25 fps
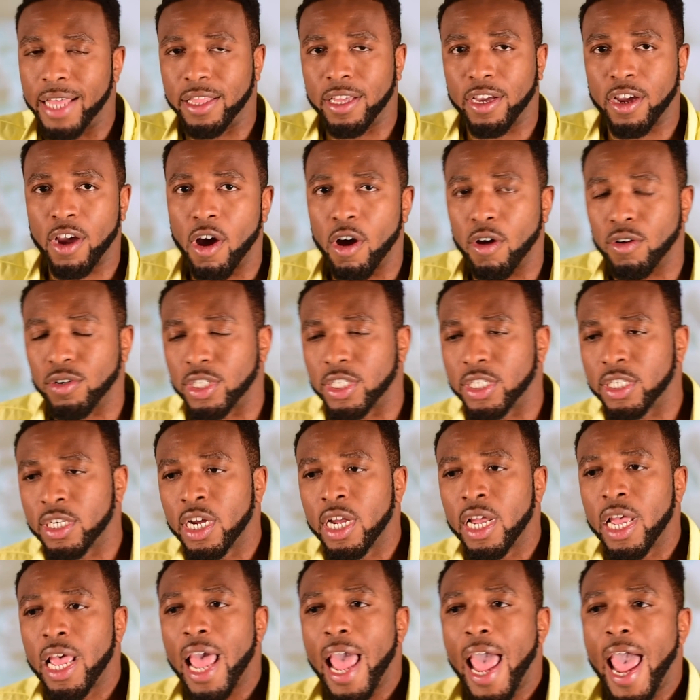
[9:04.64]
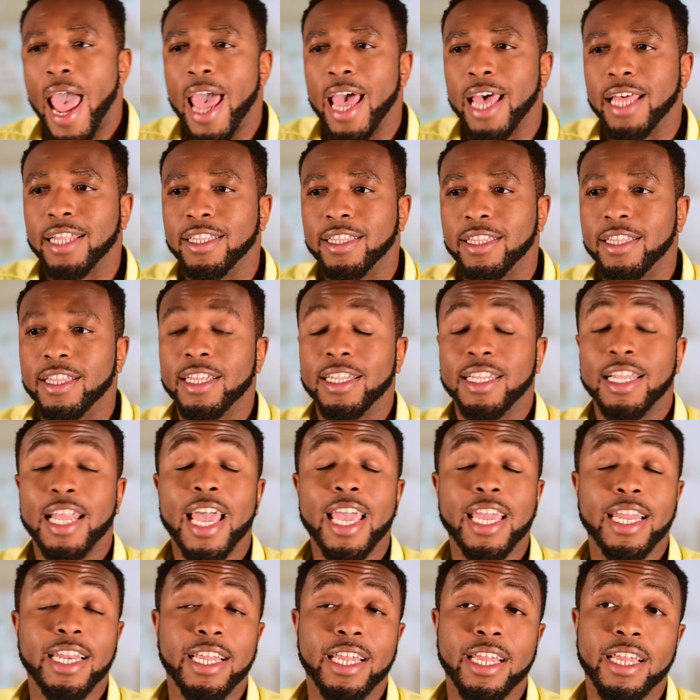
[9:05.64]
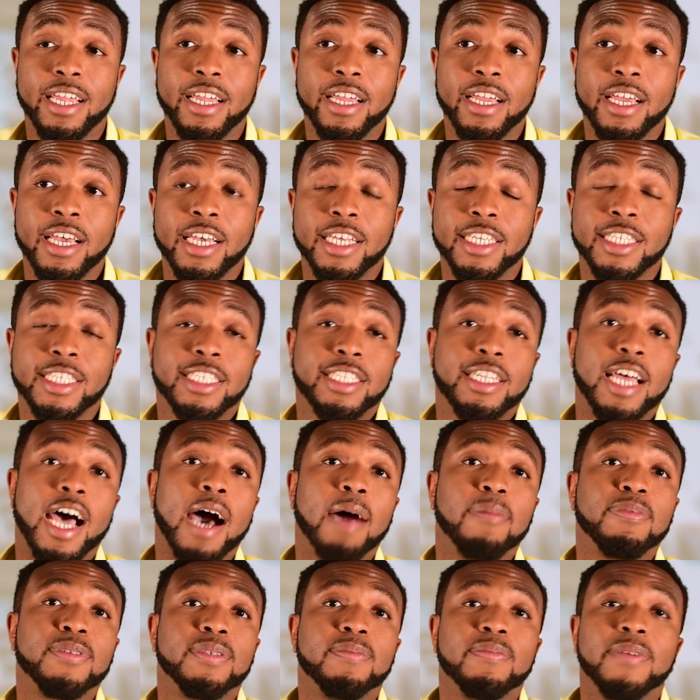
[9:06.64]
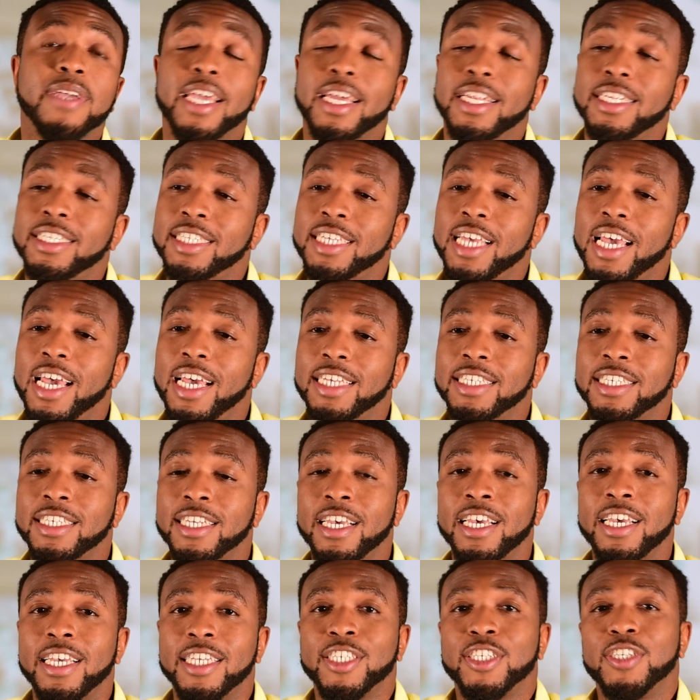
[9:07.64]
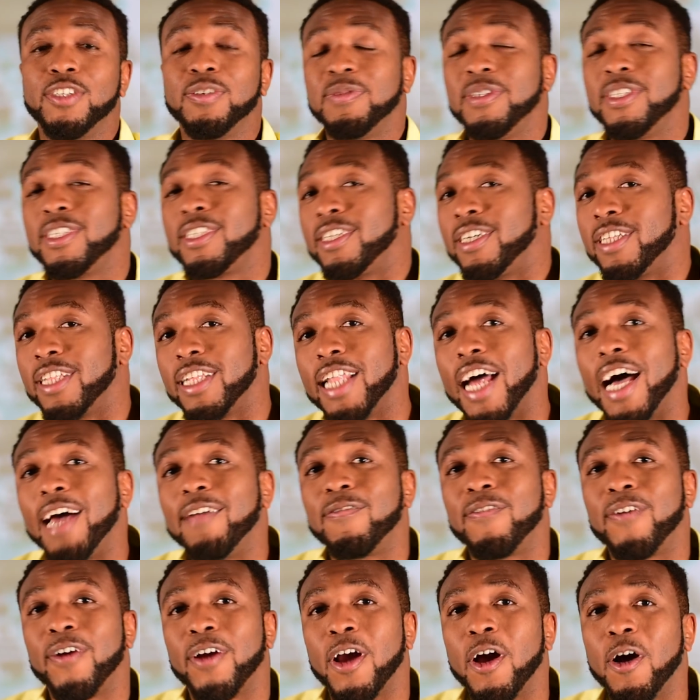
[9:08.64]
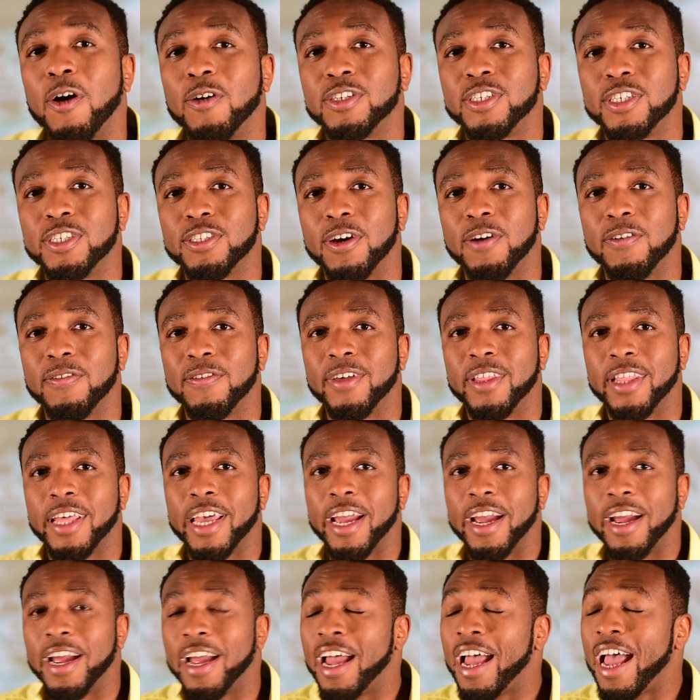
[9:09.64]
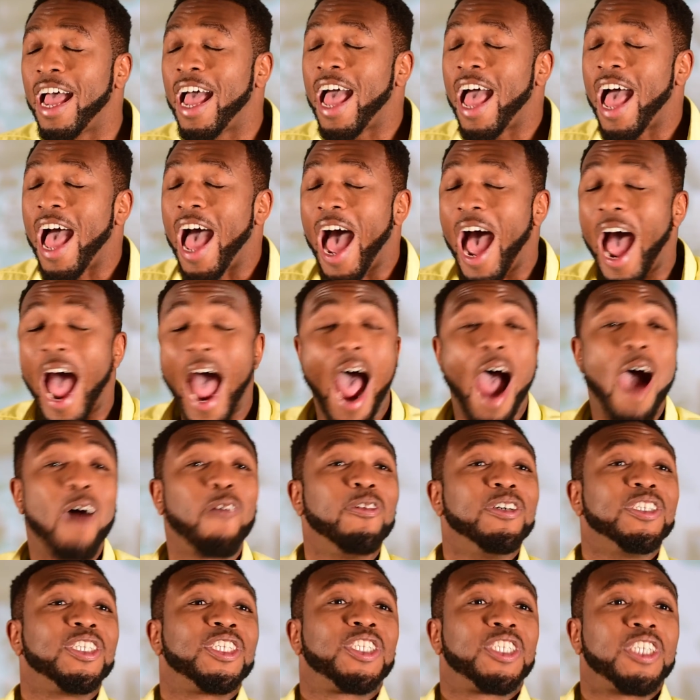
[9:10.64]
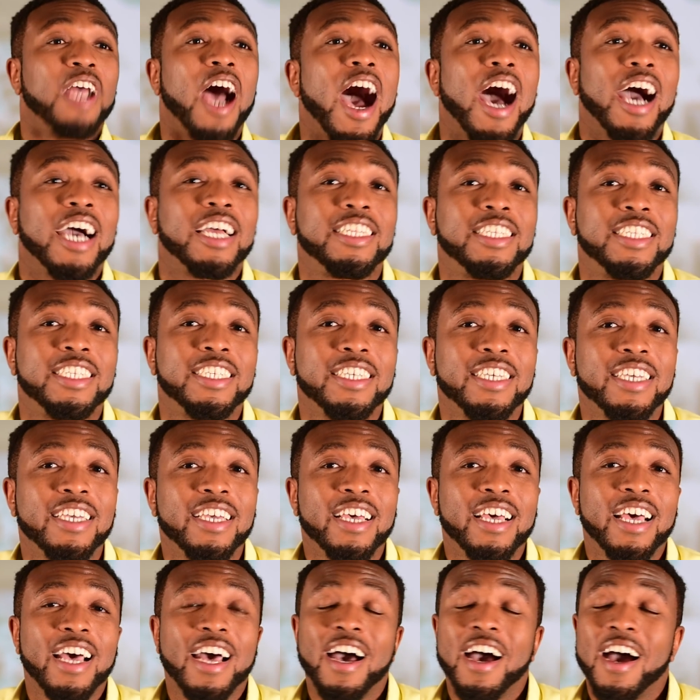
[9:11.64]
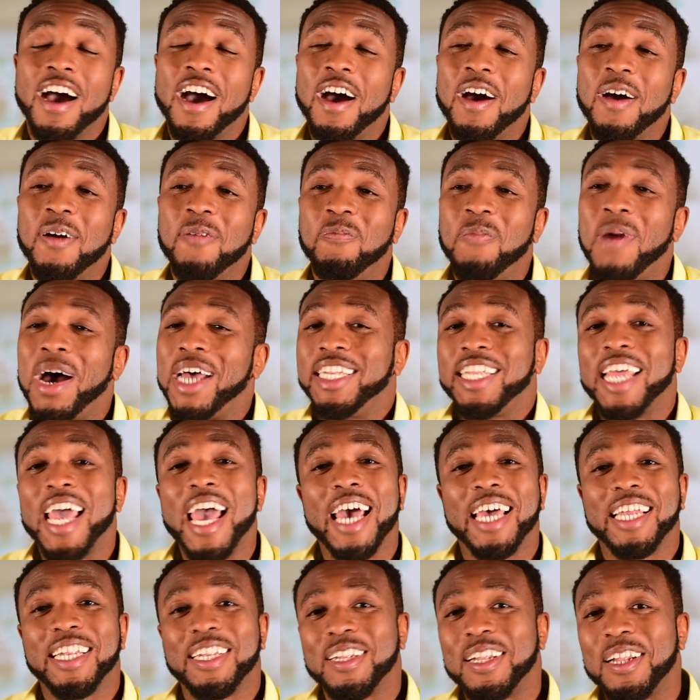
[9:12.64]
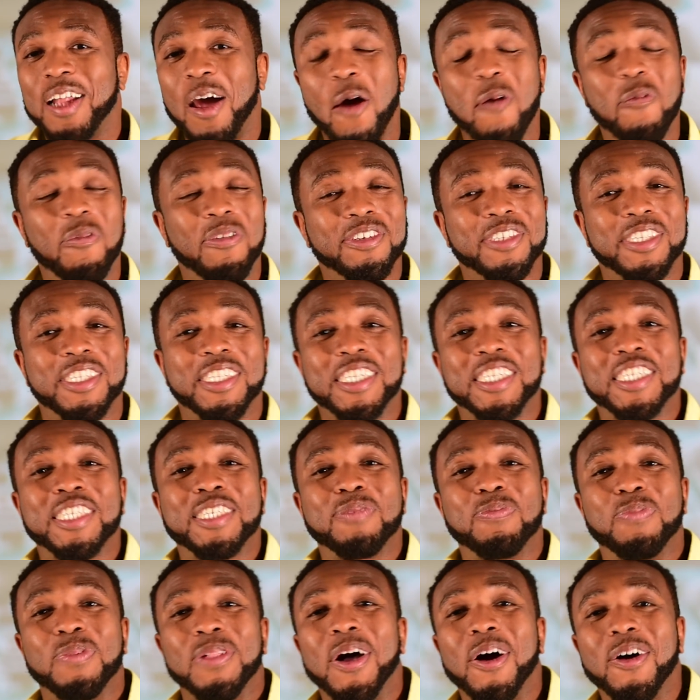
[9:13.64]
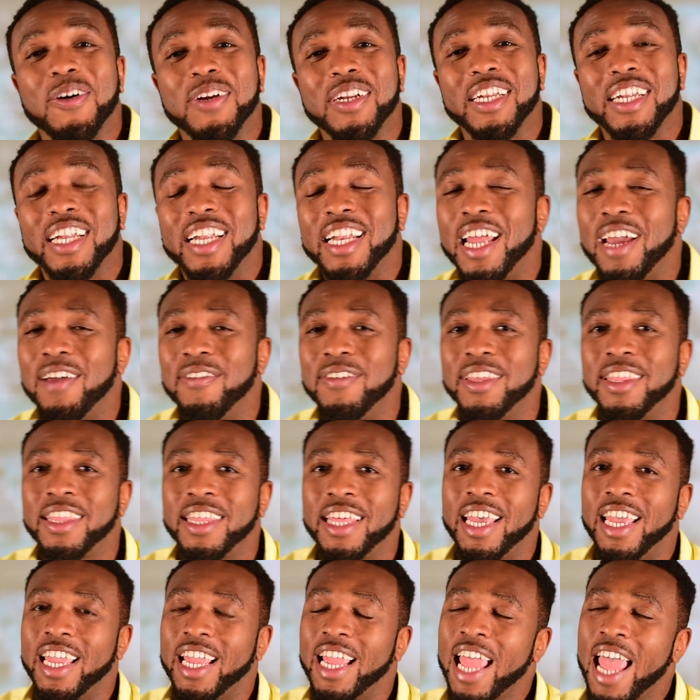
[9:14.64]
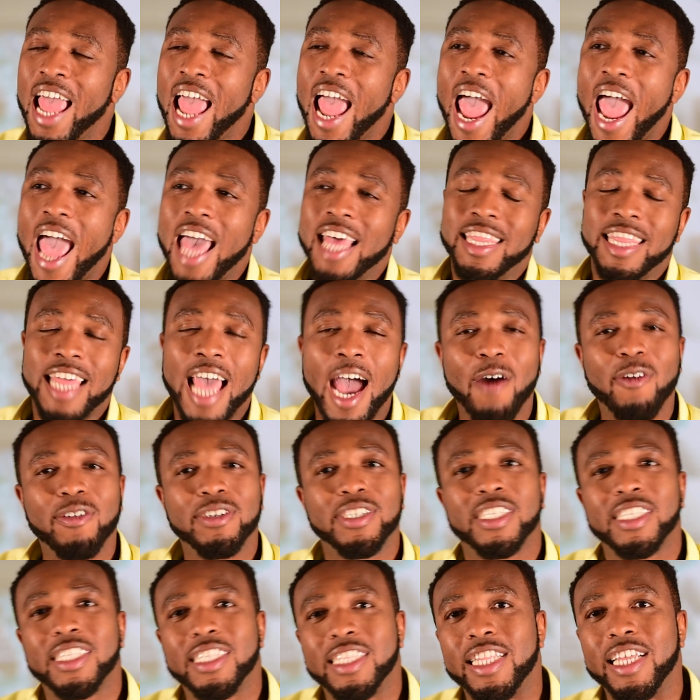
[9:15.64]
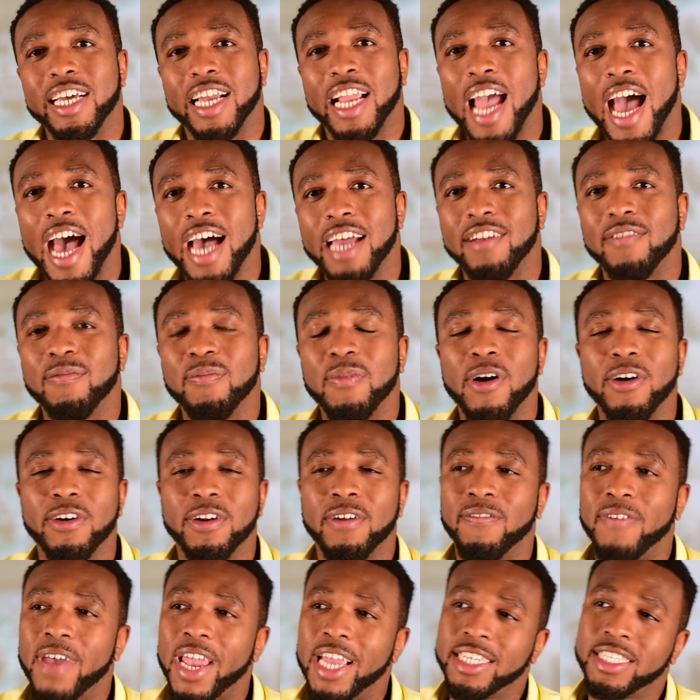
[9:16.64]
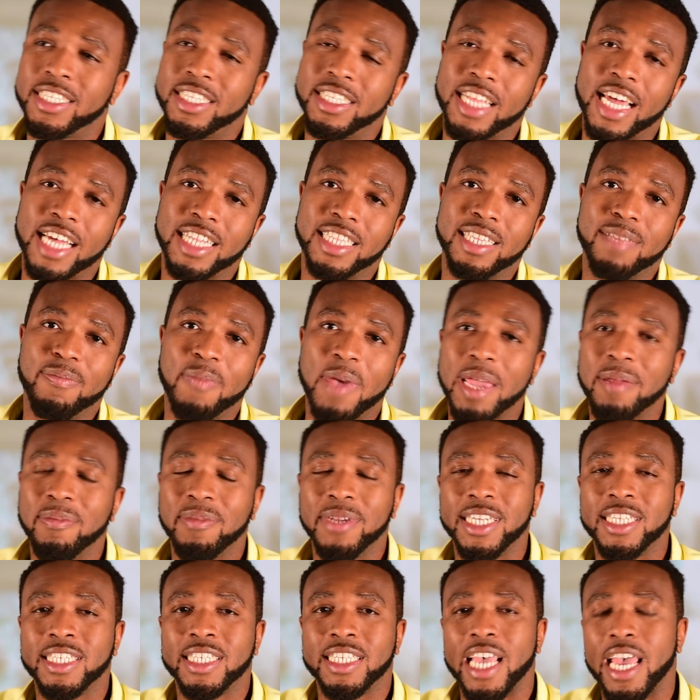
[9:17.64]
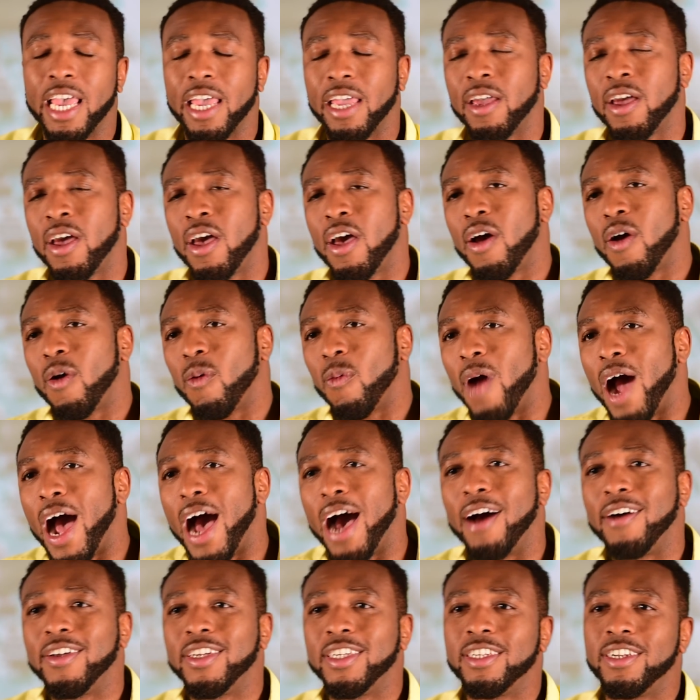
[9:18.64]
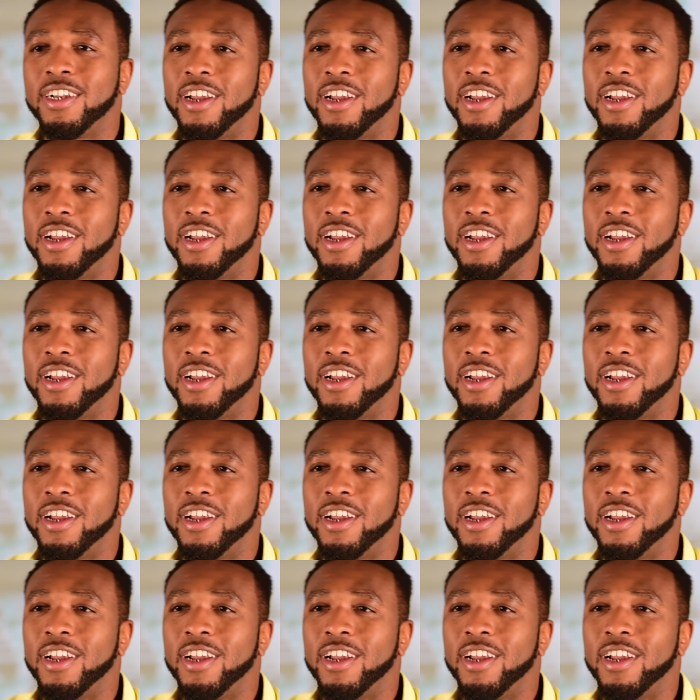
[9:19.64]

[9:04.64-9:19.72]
the coach. And the lady stops me and says, "Excuse me, sir, the line for coach is over there." I was shocked. My dad almost exploded and everything. And that was the kind of motivation that made me say, wow,